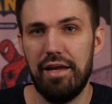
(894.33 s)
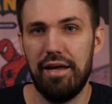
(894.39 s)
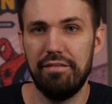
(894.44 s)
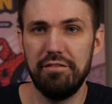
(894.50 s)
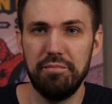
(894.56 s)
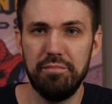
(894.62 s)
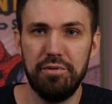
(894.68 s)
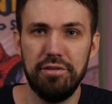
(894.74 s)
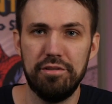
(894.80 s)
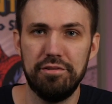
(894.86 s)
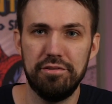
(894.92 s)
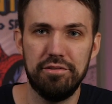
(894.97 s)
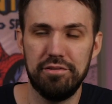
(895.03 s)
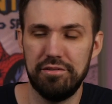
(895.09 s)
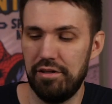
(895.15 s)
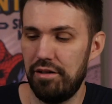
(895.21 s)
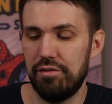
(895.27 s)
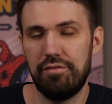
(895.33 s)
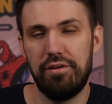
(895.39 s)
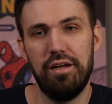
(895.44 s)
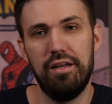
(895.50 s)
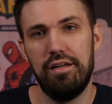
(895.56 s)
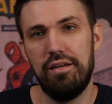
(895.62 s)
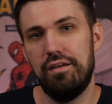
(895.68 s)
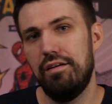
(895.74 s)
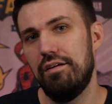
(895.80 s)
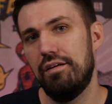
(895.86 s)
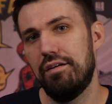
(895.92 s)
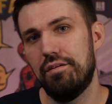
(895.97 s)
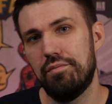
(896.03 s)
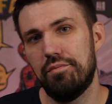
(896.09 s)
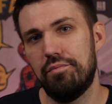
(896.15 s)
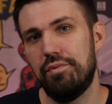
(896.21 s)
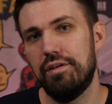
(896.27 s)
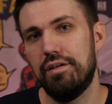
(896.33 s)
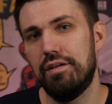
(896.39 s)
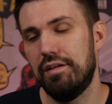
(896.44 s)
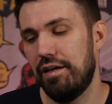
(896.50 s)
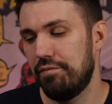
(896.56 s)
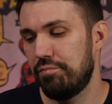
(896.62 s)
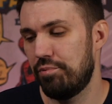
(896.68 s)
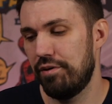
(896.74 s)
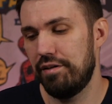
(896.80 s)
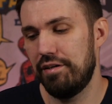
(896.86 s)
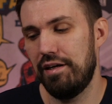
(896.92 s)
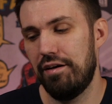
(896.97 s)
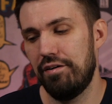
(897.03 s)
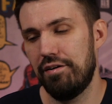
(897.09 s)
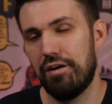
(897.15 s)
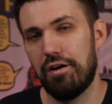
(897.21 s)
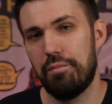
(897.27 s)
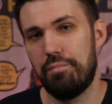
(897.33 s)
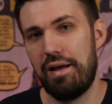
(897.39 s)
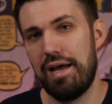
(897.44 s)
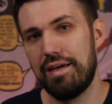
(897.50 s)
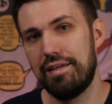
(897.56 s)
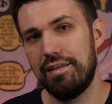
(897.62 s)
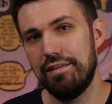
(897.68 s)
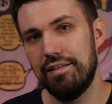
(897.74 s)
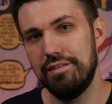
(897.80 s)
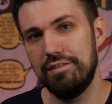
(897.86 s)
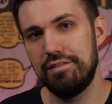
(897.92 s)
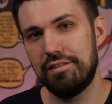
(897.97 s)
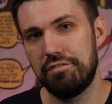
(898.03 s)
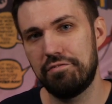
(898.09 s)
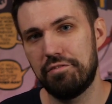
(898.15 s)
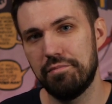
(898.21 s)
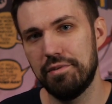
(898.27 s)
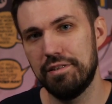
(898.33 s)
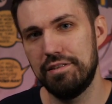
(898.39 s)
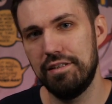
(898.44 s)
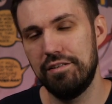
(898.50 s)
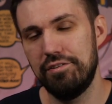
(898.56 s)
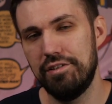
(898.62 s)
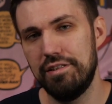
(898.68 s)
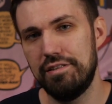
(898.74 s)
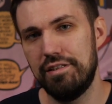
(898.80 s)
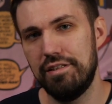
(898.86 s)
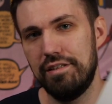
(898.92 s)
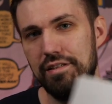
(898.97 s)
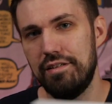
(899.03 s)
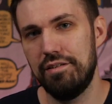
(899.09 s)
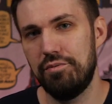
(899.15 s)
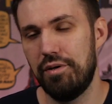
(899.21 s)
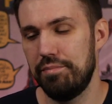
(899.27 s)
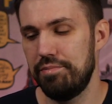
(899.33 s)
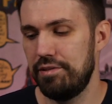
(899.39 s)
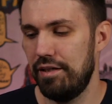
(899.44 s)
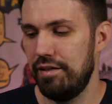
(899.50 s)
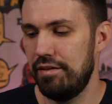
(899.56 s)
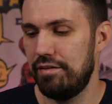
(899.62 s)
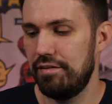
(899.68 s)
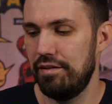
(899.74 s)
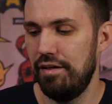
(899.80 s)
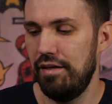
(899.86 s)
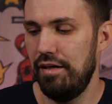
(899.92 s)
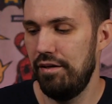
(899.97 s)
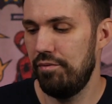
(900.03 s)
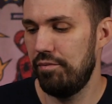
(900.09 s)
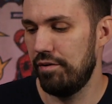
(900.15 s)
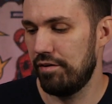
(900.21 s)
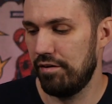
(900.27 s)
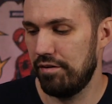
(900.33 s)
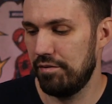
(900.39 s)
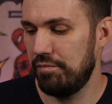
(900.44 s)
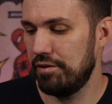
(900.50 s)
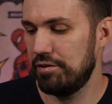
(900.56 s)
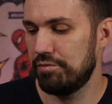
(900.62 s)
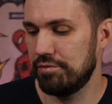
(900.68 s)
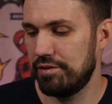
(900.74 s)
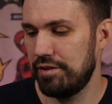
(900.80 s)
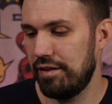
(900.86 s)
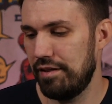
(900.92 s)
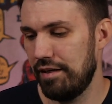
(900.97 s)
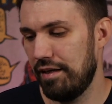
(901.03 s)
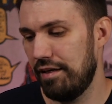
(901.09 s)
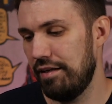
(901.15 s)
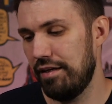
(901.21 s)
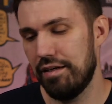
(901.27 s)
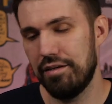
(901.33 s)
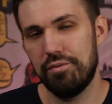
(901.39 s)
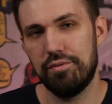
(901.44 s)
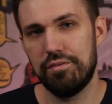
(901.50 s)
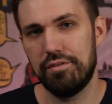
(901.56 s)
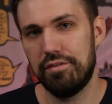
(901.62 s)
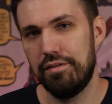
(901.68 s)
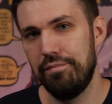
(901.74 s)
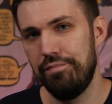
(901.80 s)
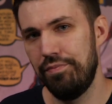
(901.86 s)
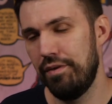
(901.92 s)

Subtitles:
have the books already, we have printed out our packing list from the CGC website with all the books we're sending in order.